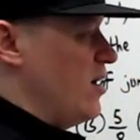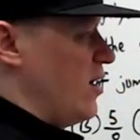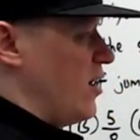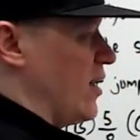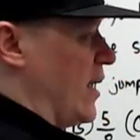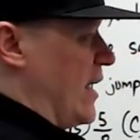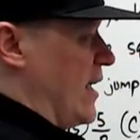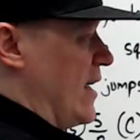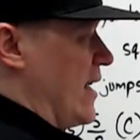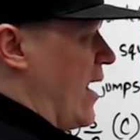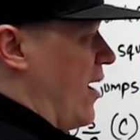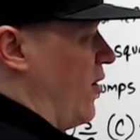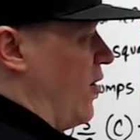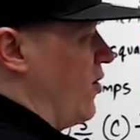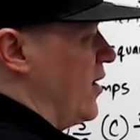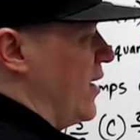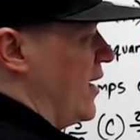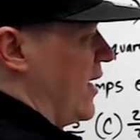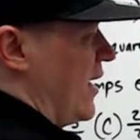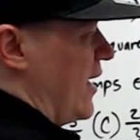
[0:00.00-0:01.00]
All right, now,
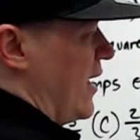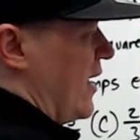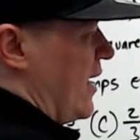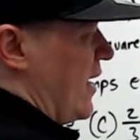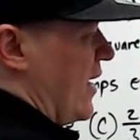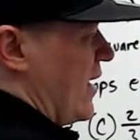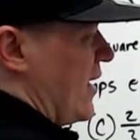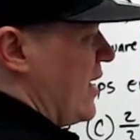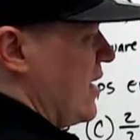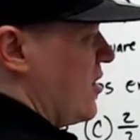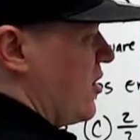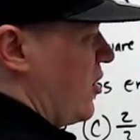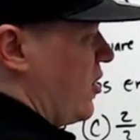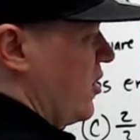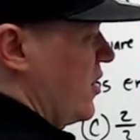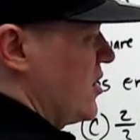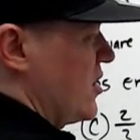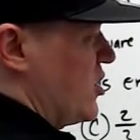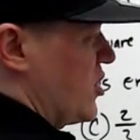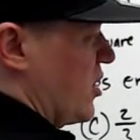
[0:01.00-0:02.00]
he
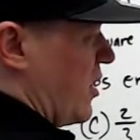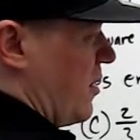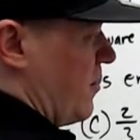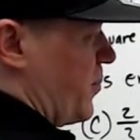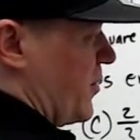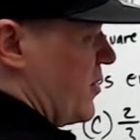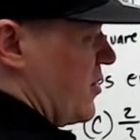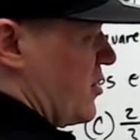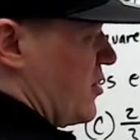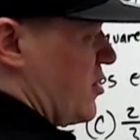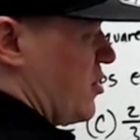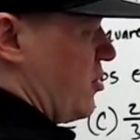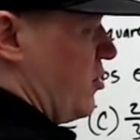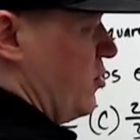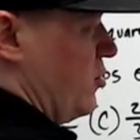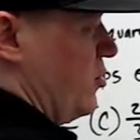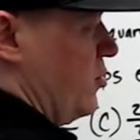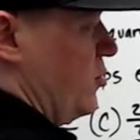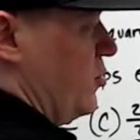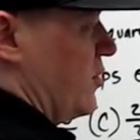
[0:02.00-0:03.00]
could jump
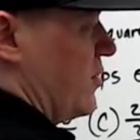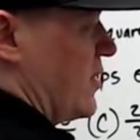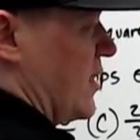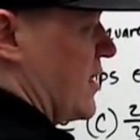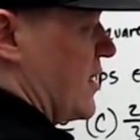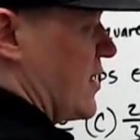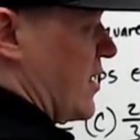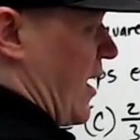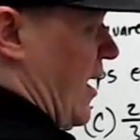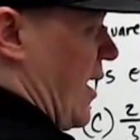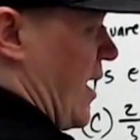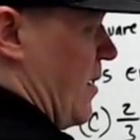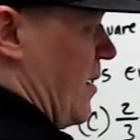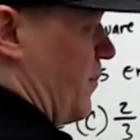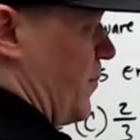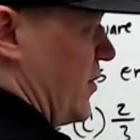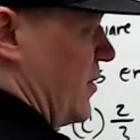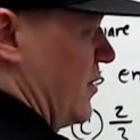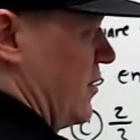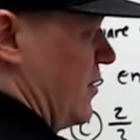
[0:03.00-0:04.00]
to the top